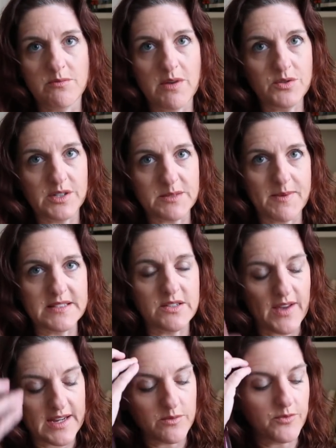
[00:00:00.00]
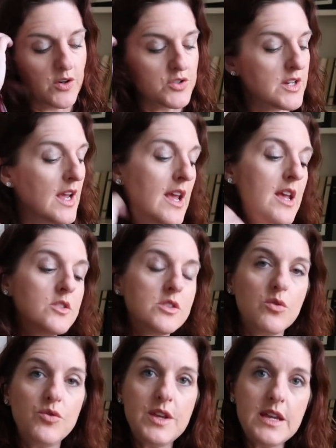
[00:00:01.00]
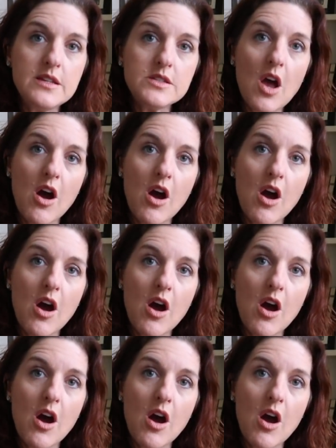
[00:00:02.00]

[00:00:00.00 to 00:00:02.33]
the most expensive item first. So these